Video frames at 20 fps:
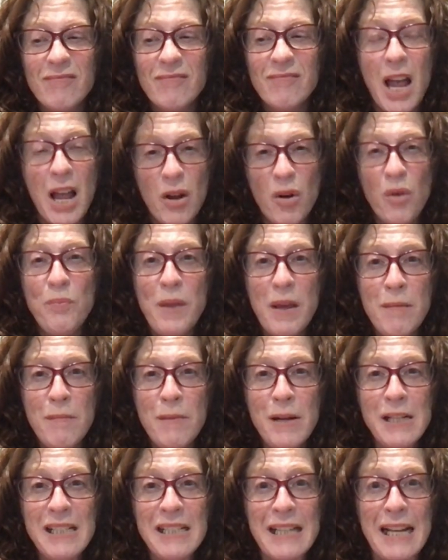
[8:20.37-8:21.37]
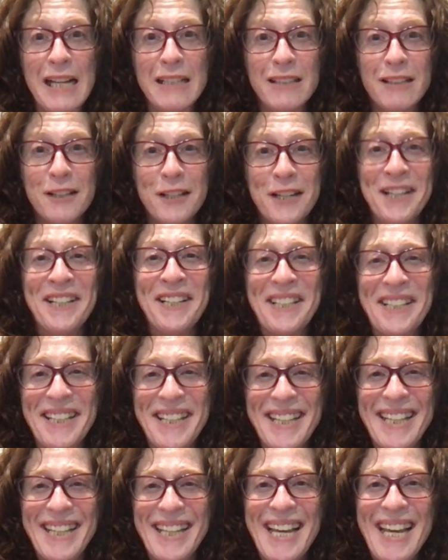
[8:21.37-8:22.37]
I hope that made sense.
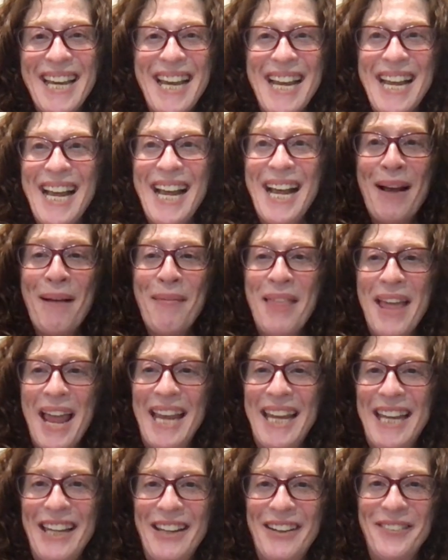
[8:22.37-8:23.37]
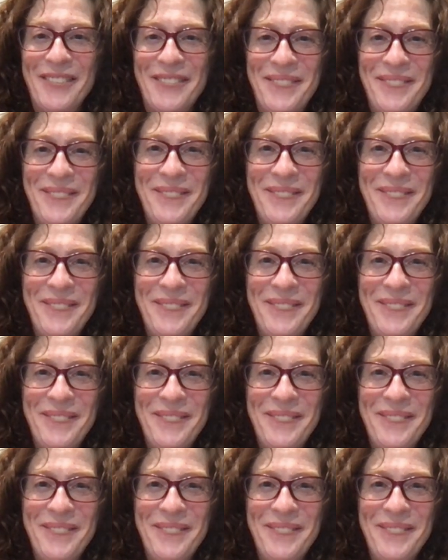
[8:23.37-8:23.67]
Thank you.